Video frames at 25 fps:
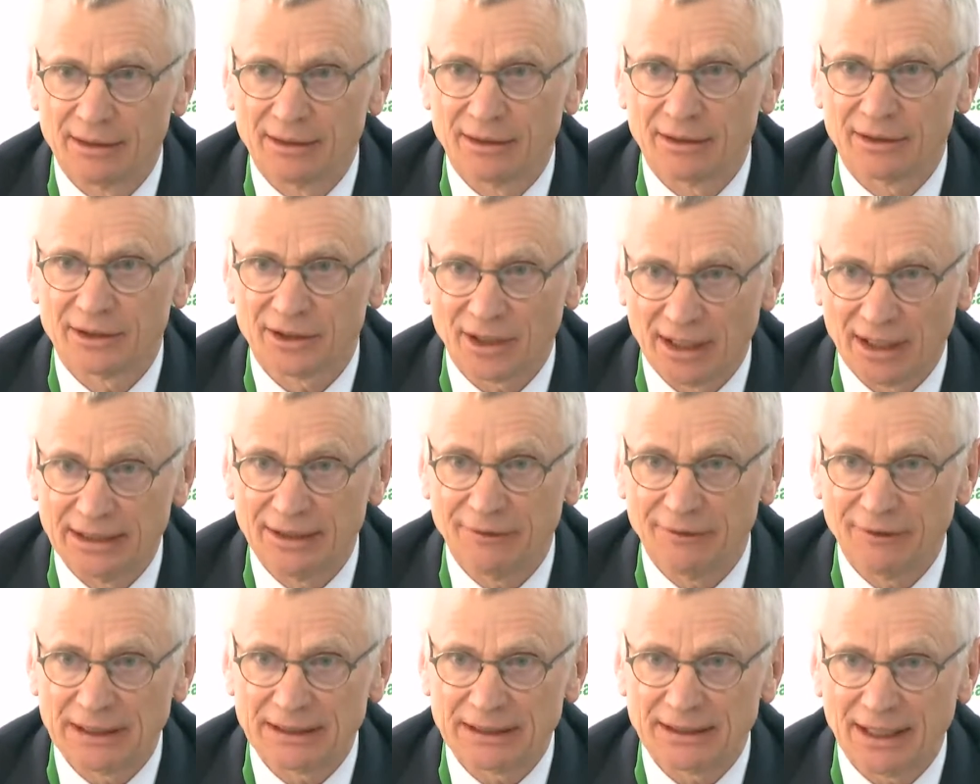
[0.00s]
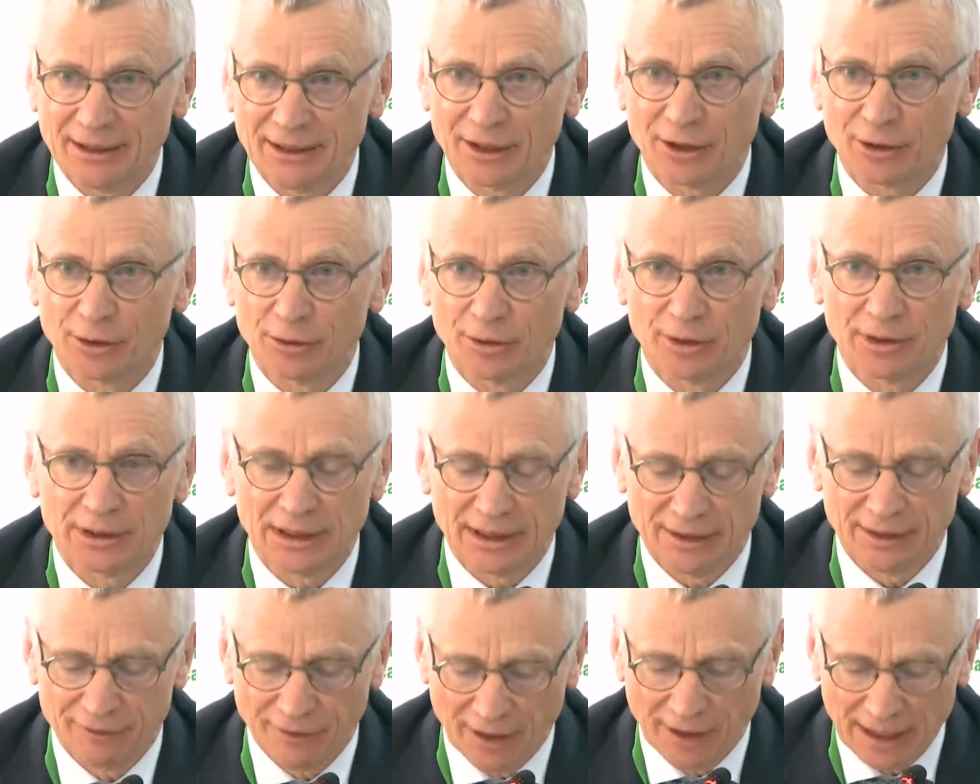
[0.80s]
scientific technical
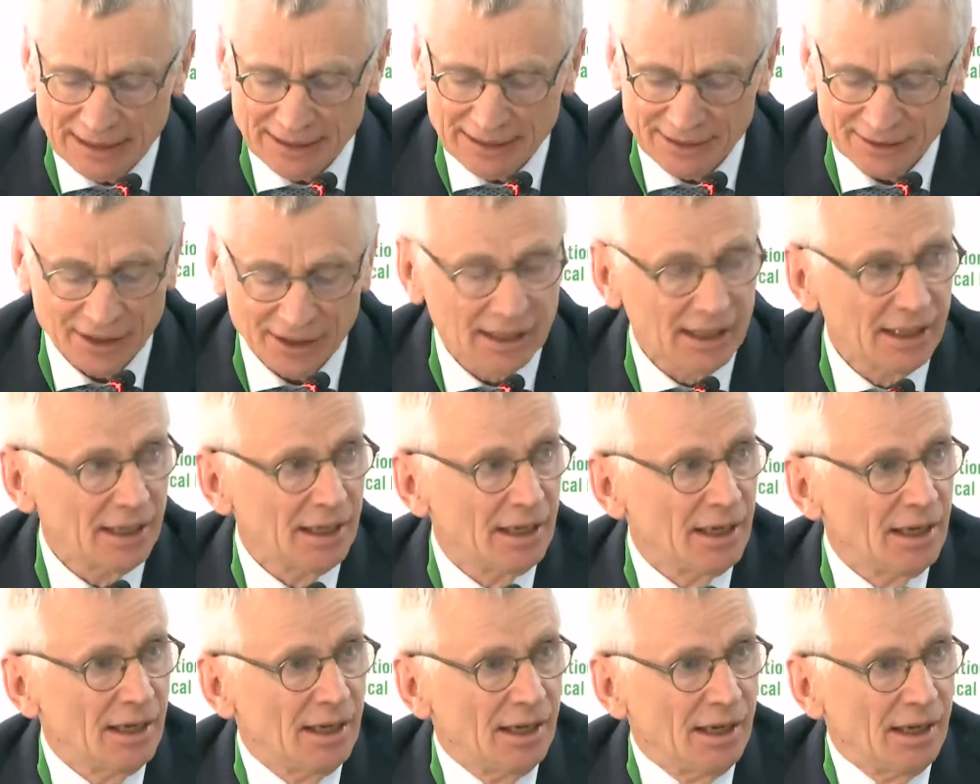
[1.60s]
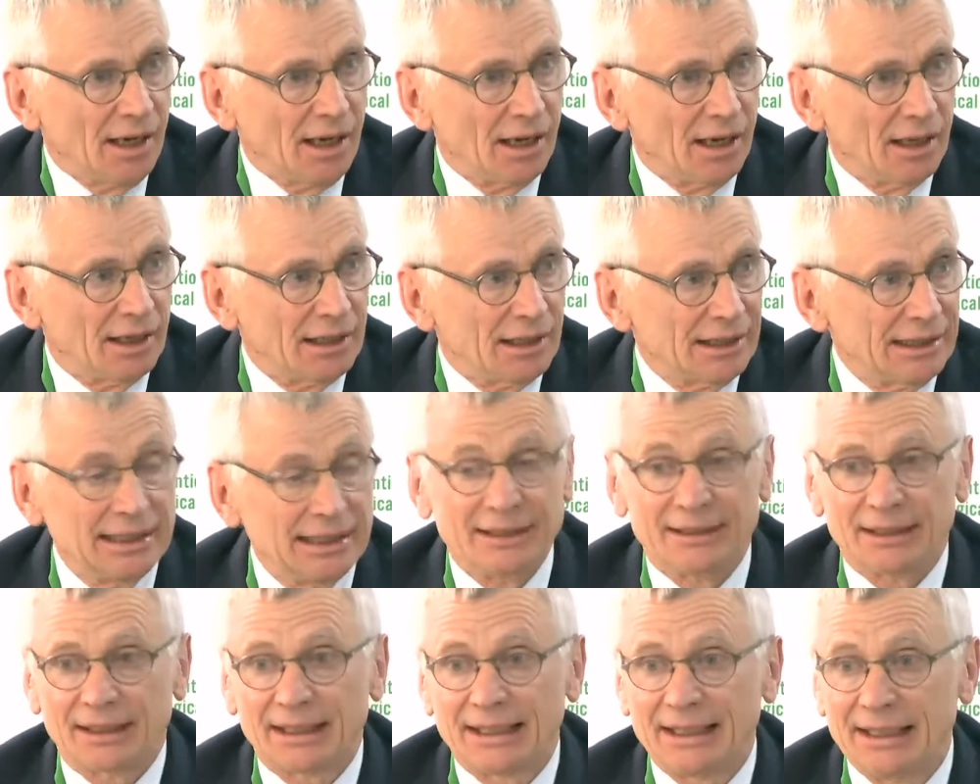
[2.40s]
advice,
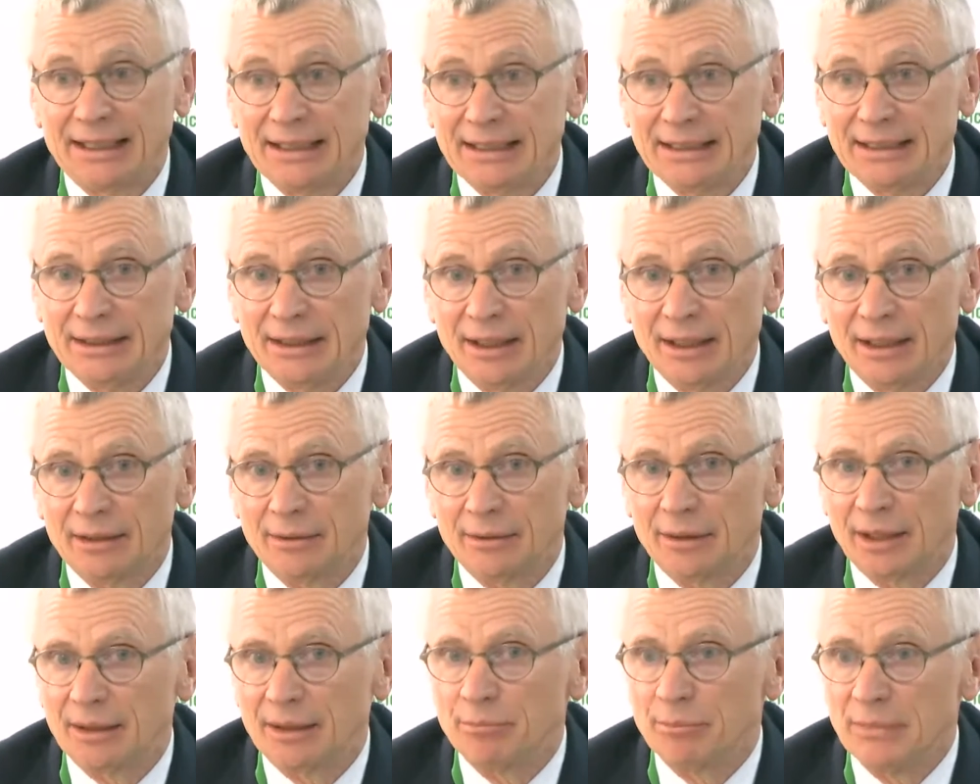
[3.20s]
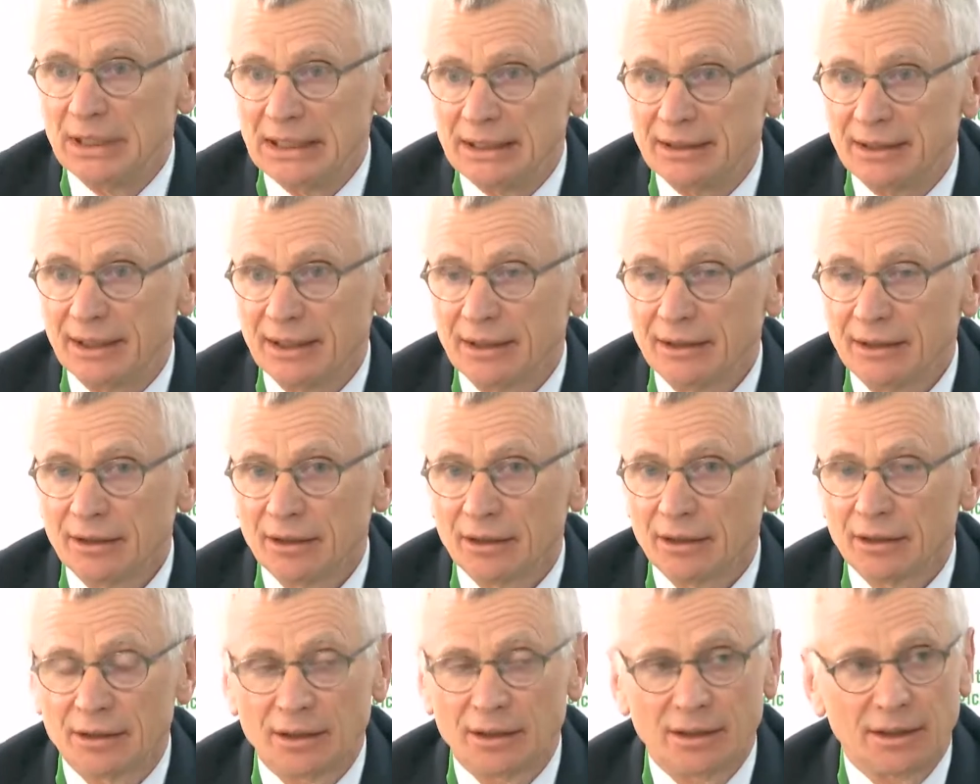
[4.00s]
is a key meeting
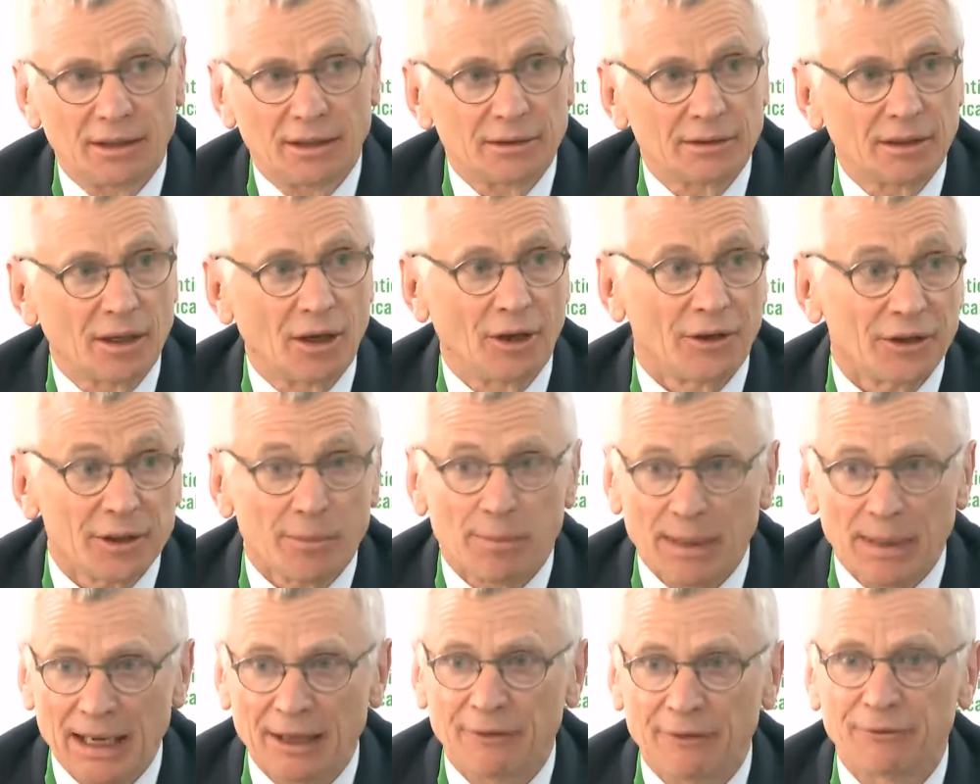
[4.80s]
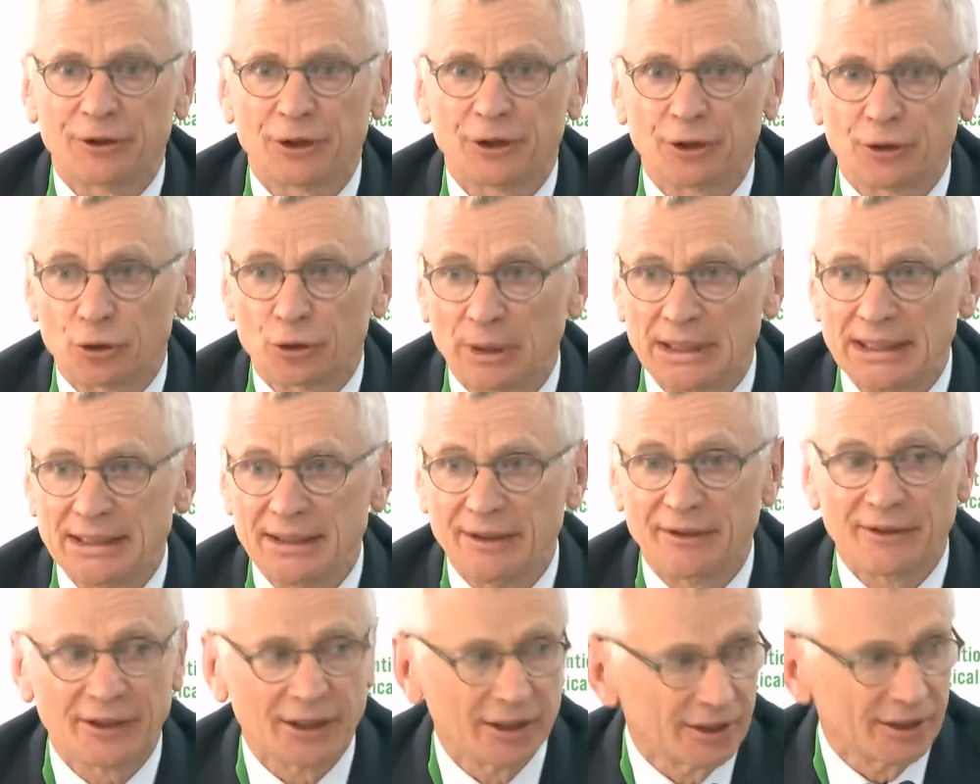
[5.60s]
on the path to
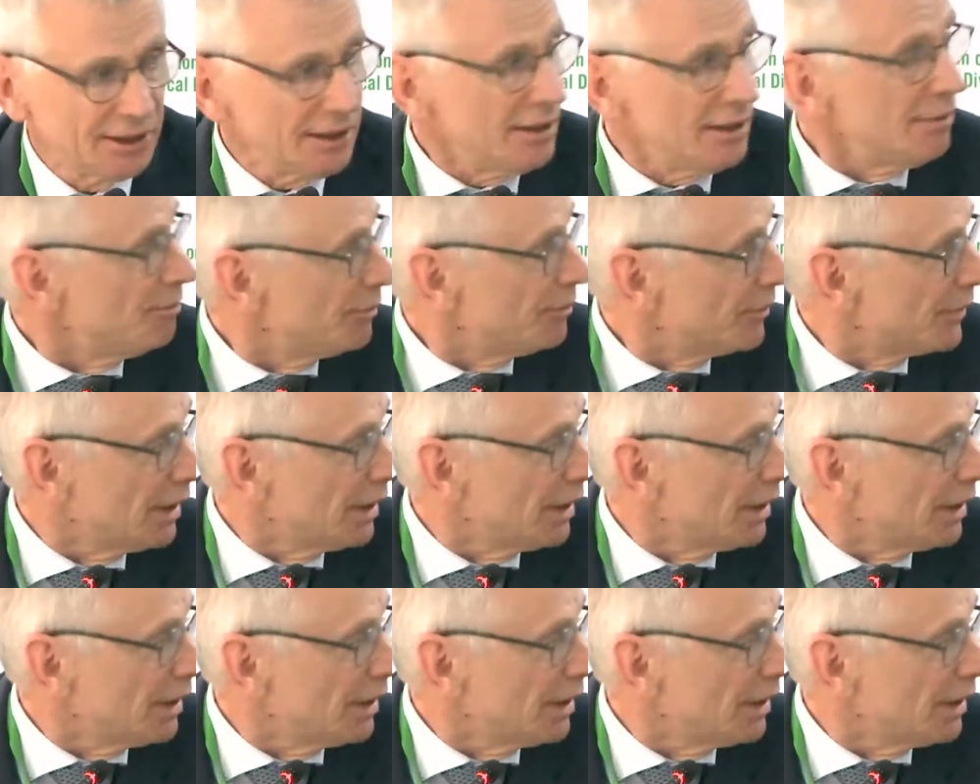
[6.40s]
2030,